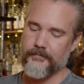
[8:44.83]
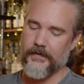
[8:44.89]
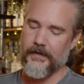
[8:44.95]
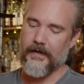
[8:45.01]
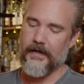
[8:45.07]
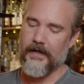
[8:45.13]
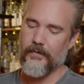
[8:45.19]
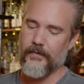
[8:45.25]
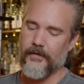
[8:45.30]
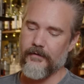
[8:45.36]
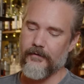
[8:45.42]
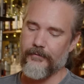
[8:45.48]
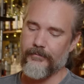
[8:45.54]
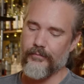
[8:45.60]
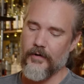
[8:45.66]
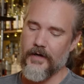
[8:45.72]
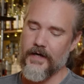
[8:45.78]
Yeah. I would
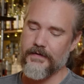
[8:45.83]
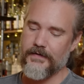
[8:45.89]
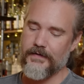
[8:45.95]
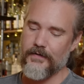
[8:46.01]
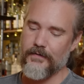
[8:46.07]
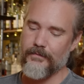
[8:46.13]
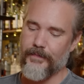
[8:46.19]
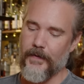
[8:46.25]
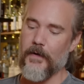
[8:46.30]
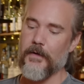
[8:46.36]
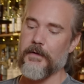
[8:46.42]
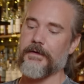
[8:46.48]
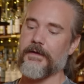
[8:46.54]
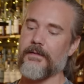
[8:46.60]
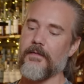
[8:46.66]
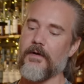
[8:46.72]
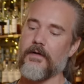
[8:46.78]
have brought you
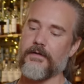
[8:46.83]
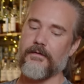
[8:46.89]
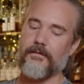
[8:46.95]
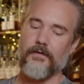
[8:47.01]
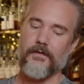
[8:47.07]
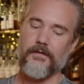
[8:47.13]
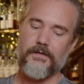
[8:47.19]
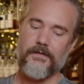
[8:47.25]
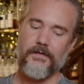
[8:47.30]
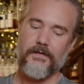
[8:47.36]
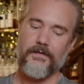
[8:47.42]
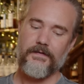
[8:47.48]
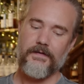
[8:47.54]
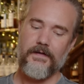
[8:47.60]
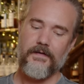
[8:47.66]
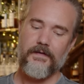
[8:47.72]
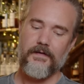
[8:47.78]
both the malt of your
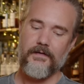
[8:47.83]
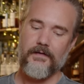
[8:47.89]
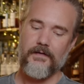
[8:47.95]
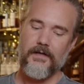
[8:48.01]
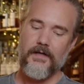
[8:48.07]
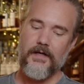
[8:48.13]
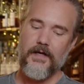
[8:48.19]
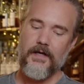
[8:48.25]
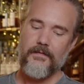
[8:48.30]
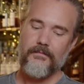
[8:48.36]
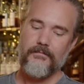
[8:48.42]
choice and the yeah.